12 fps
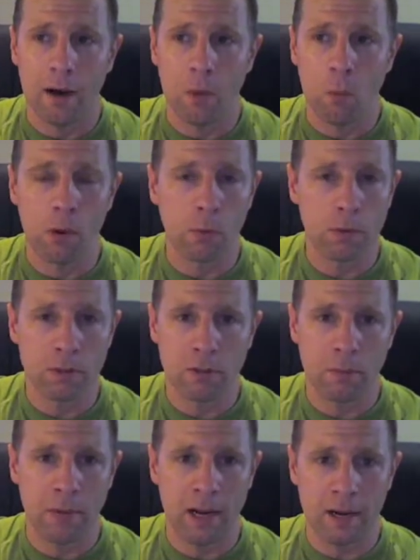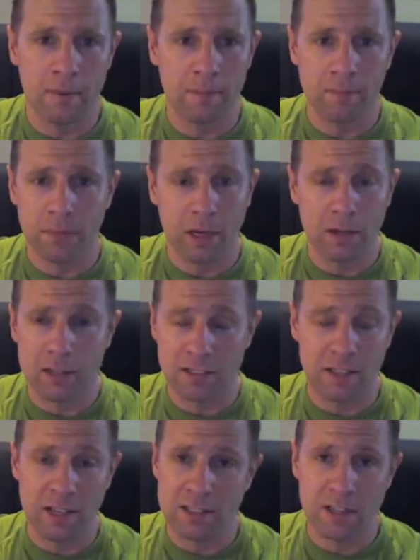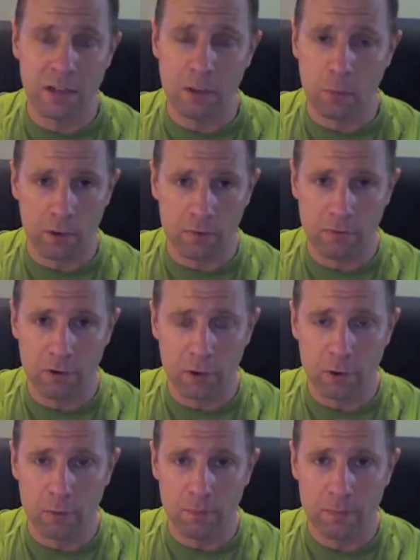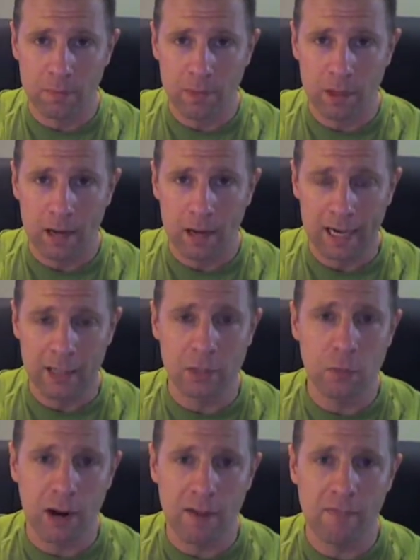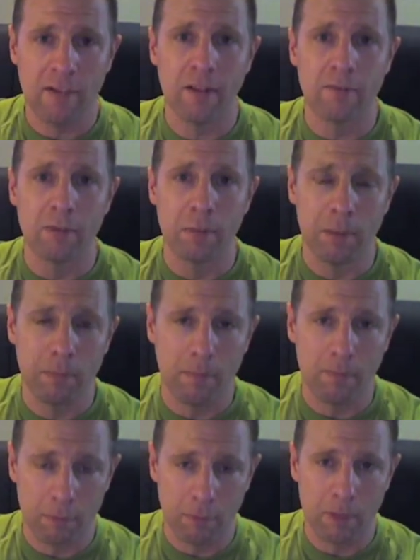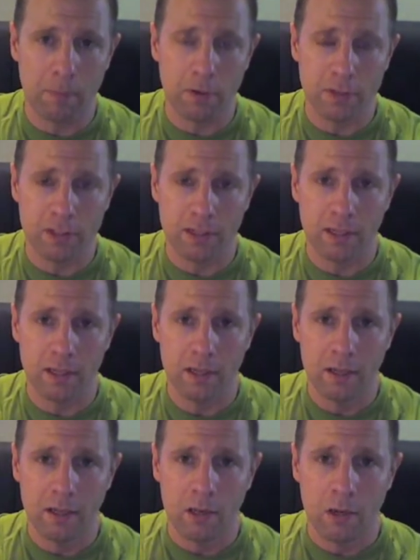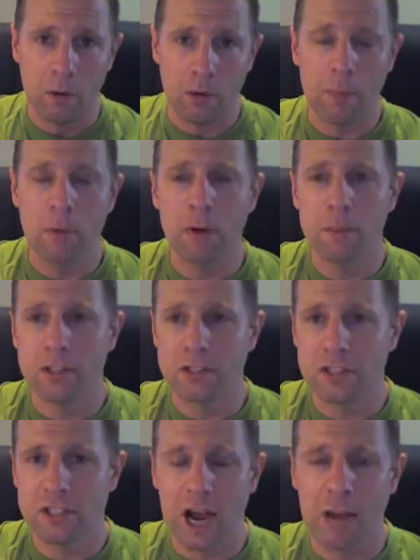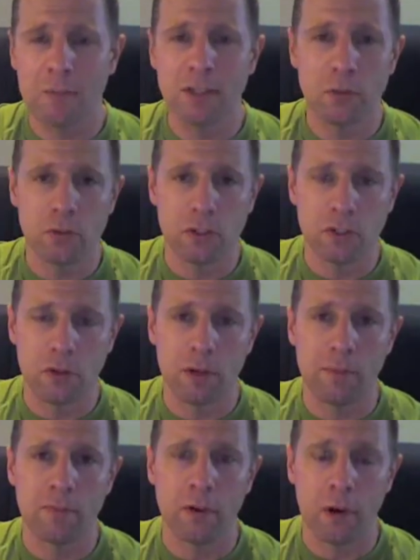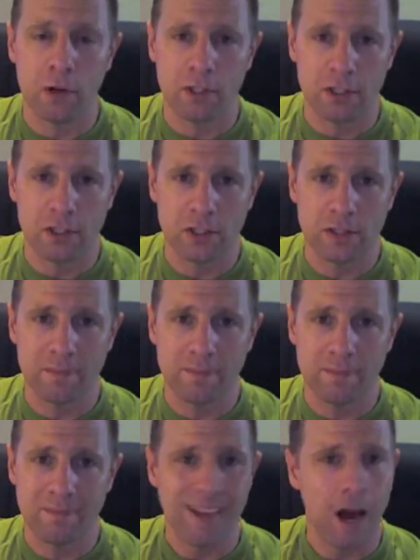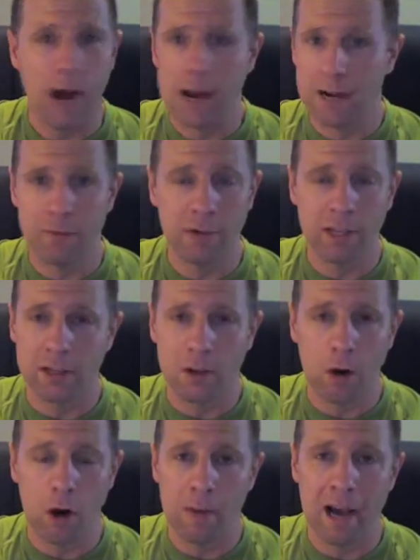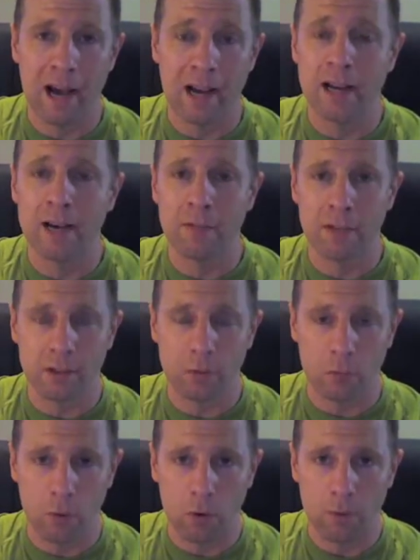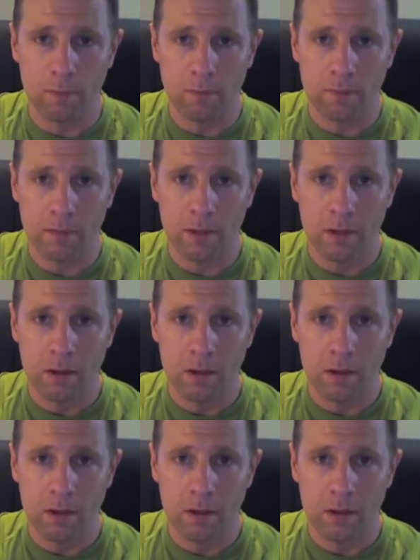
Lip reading: What works for me doesn't necessarily work for you. Here's what I found for me personally. When I put a bunch of time into a script for an audition, I never get the call back, I never get the role.